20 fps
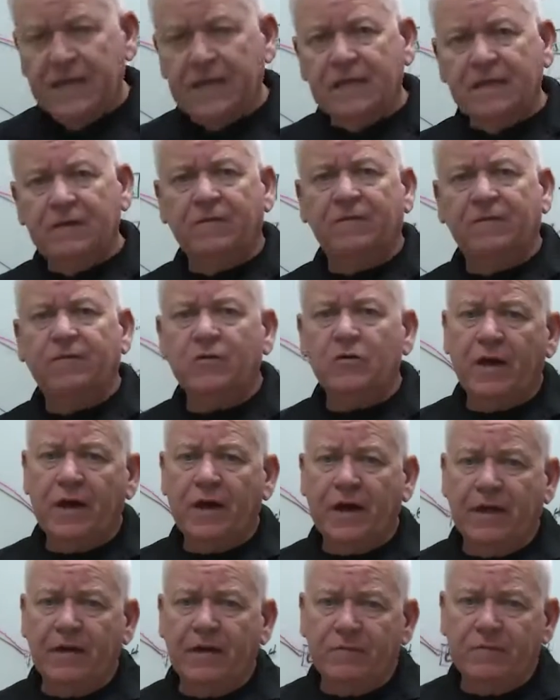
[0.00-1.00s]
if you
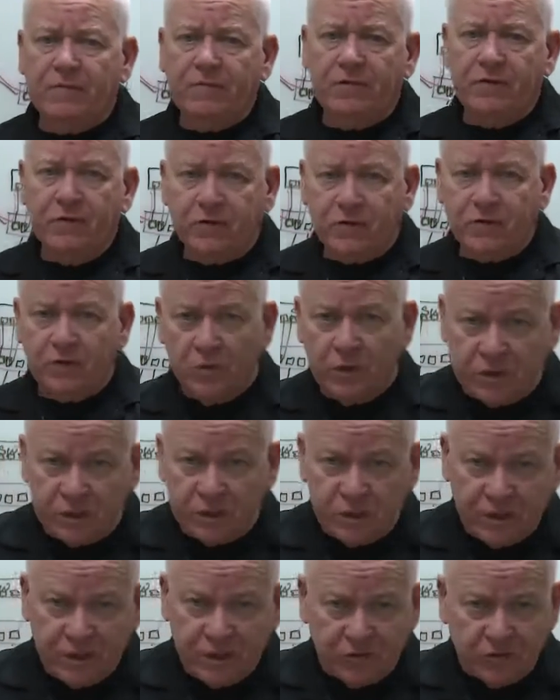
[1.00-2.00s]
have the
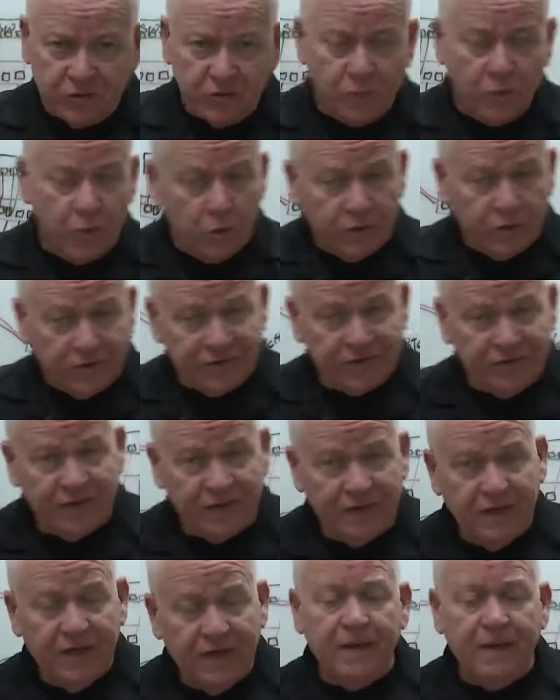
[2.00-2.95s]
switch that supports it.